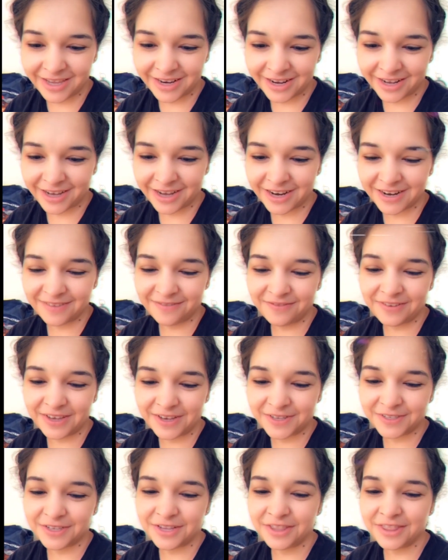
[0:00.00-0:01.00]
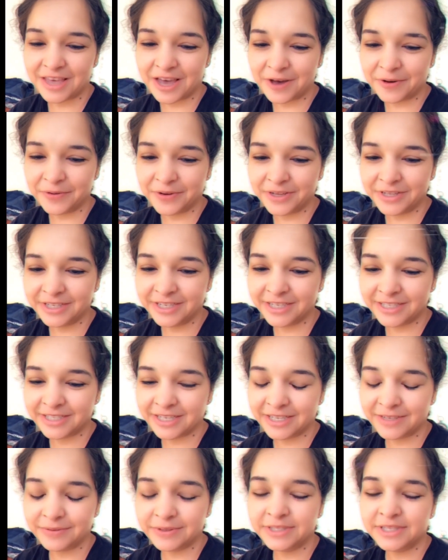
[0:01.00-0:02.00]
and I kind of failed on that one because
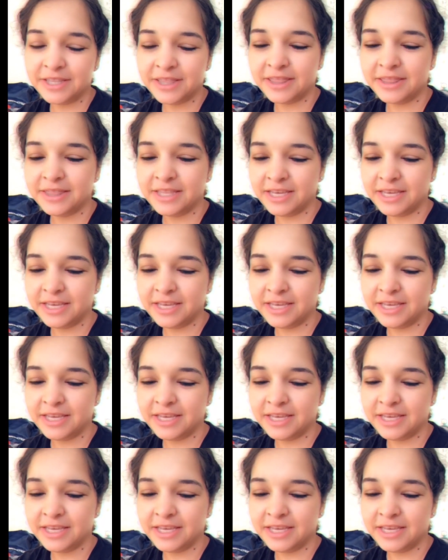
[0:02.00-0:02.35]
I wasn't